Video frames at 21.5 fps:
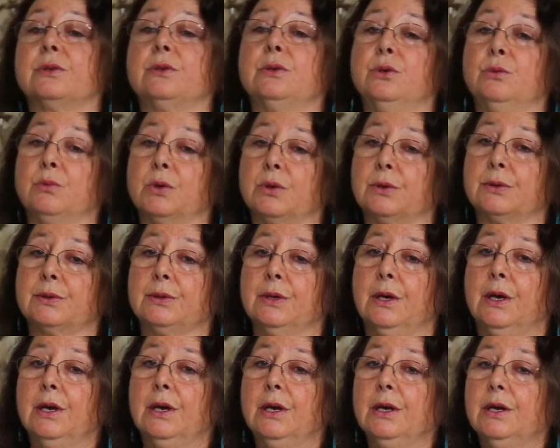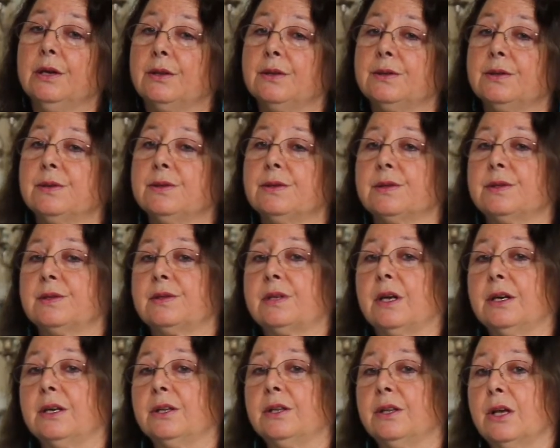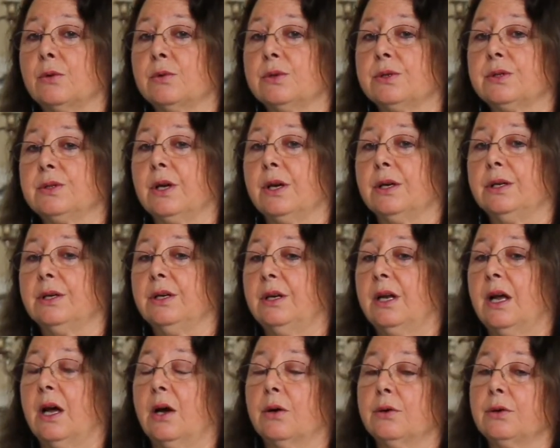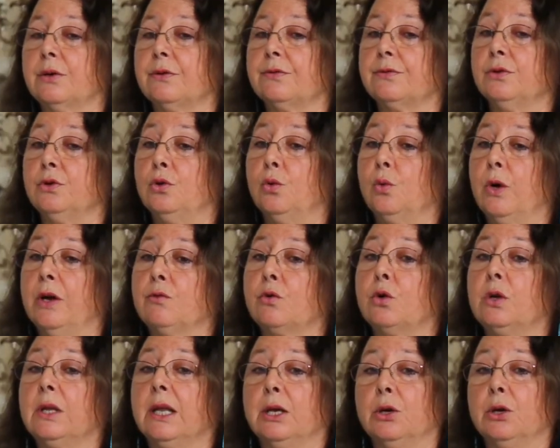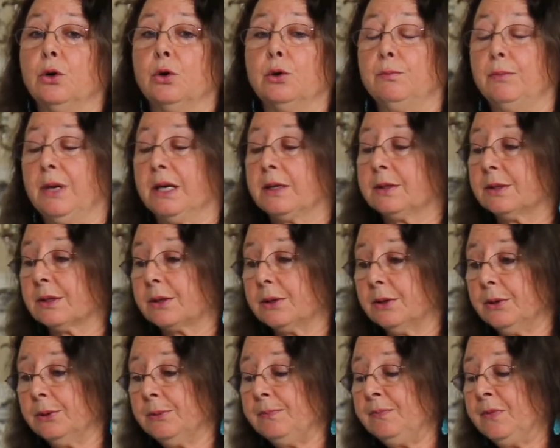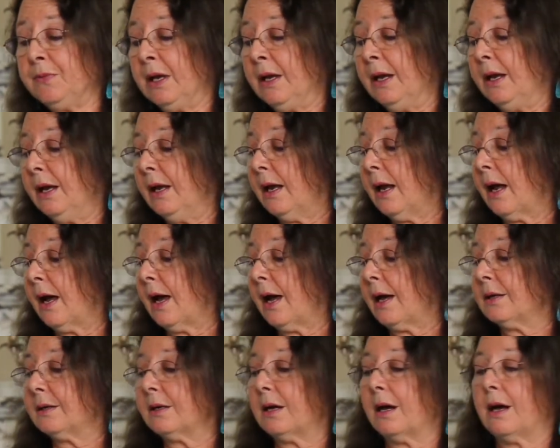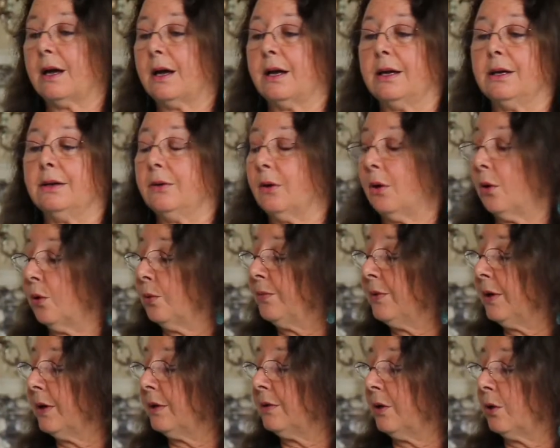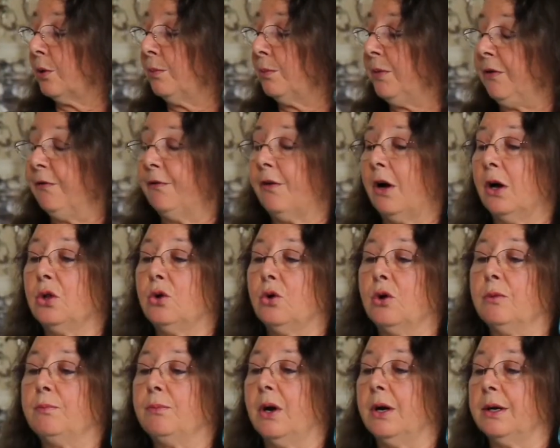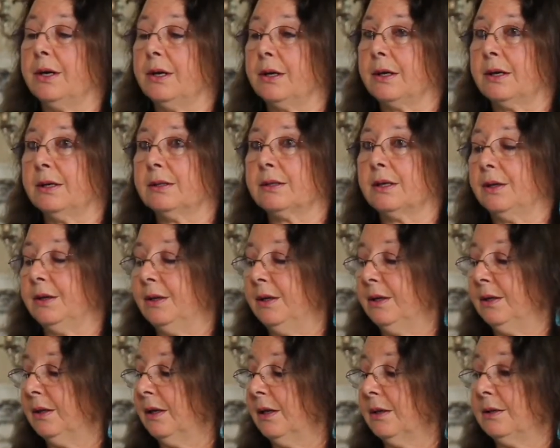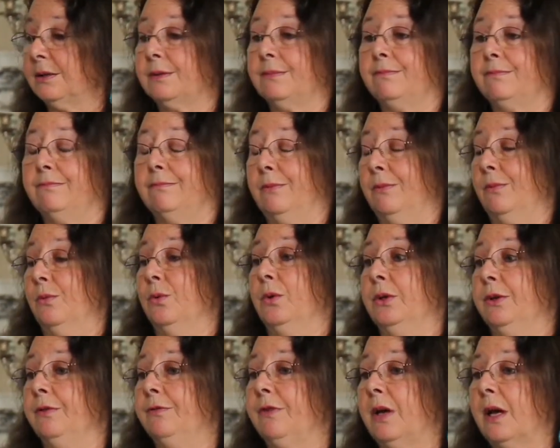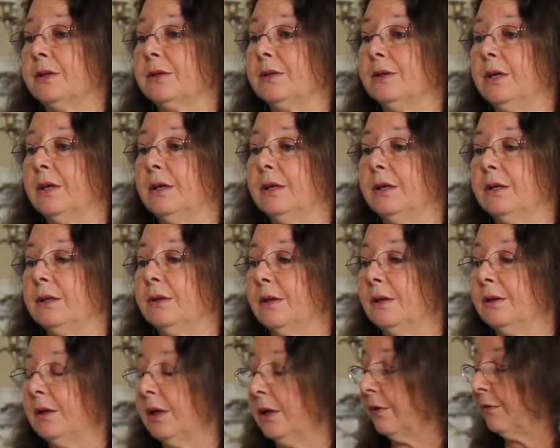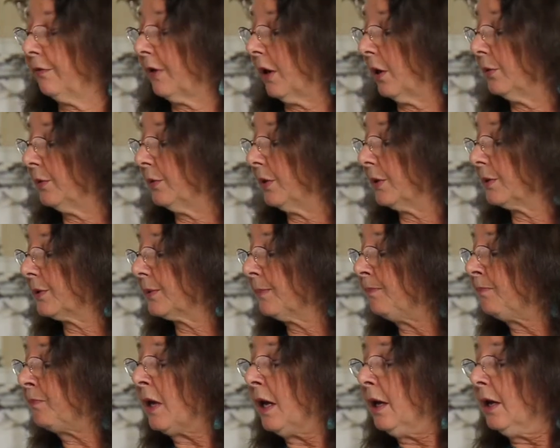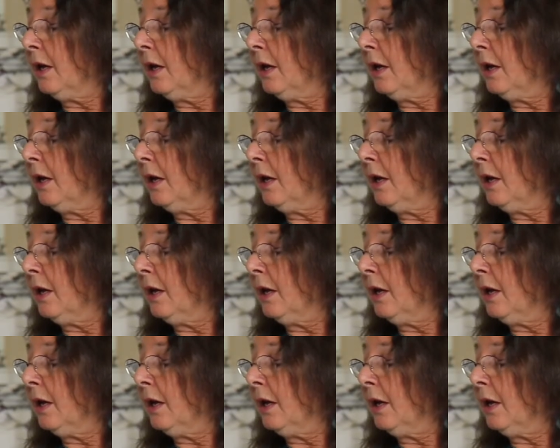tumors. This is a study that was done out of Nuevo León, Mexico, and I hope that there'll be follow-up on it because I think that's really fascinating that they found this.